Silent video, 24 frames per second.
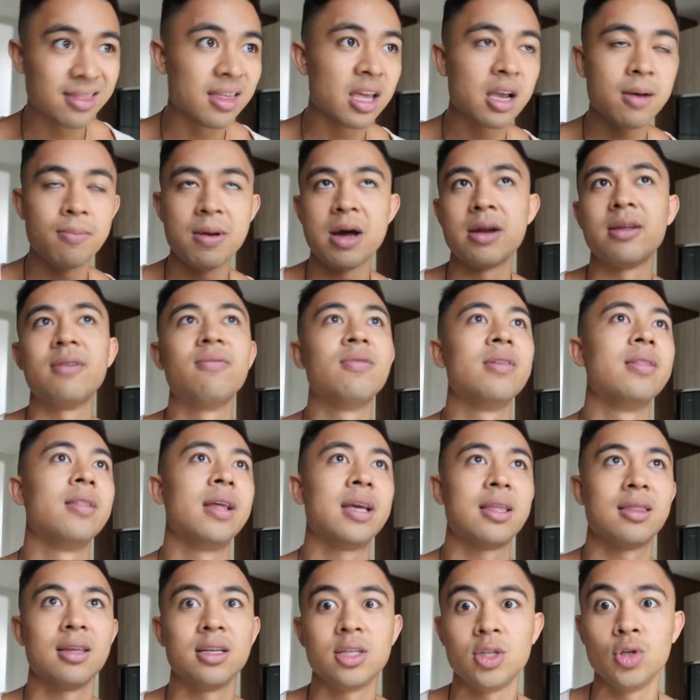Think about even
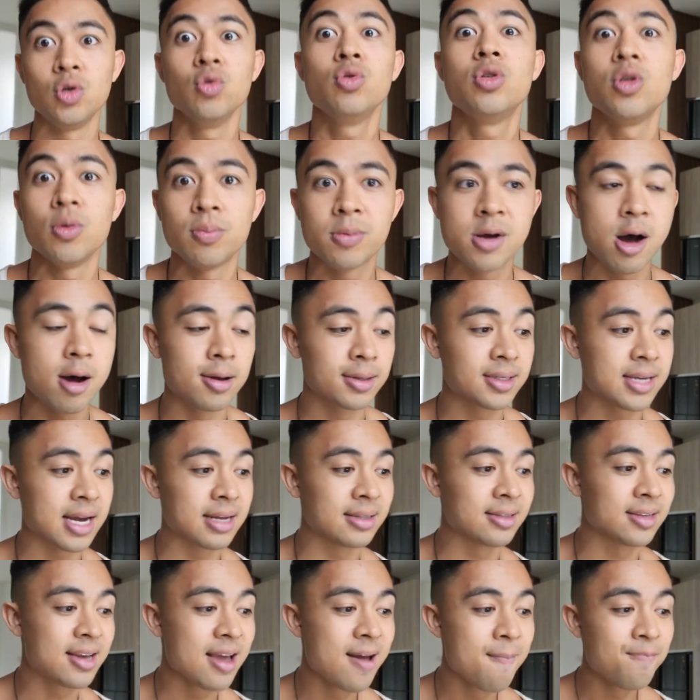like this YouTube
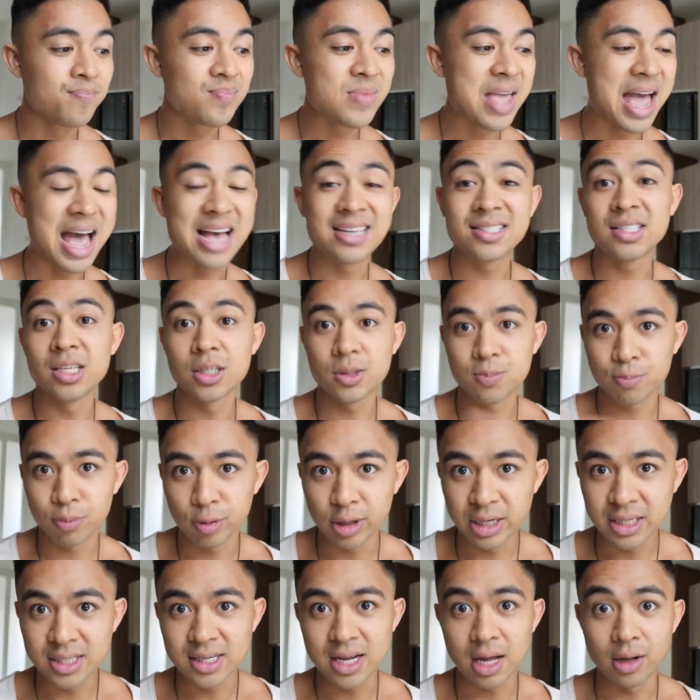content as this
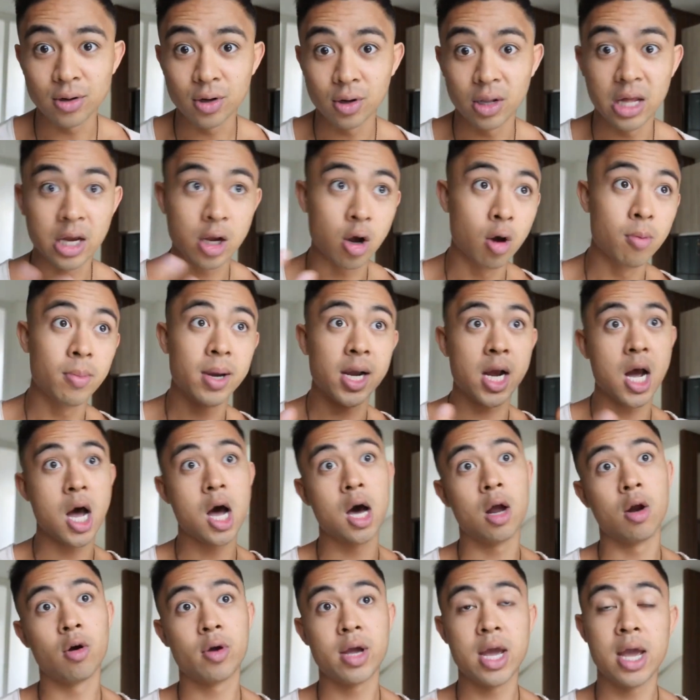pre-sell. You're like, oh my
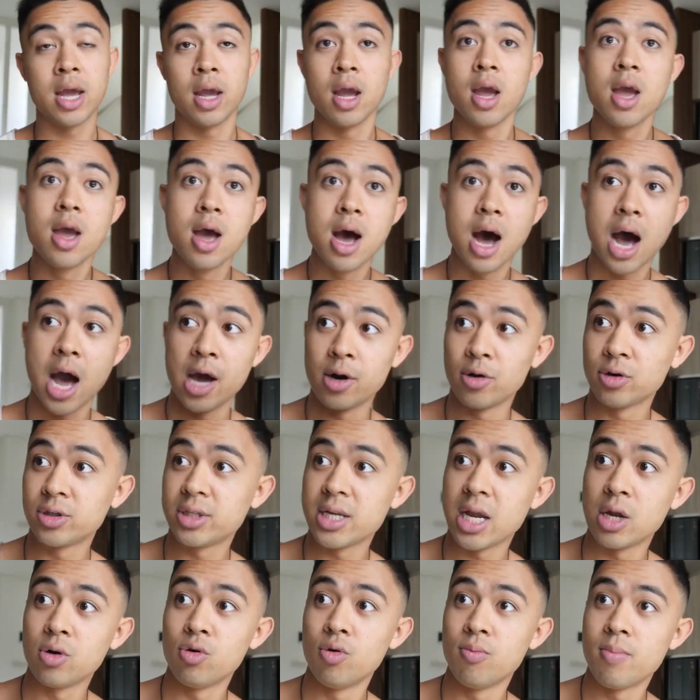God, okay, I
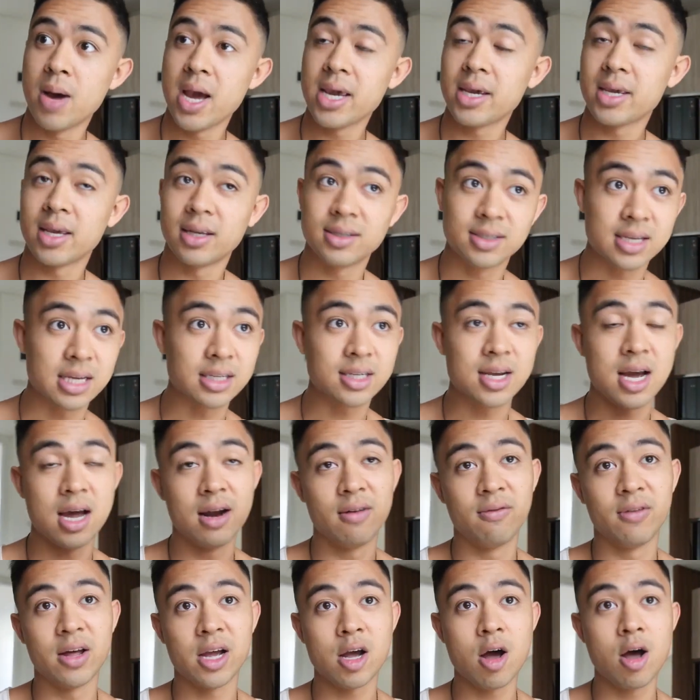understand who Mike is. That's
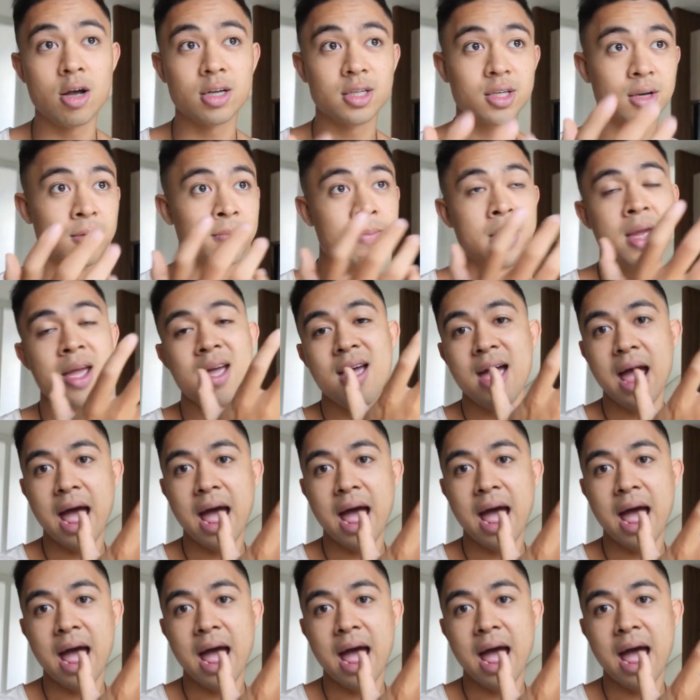kind of like awesome.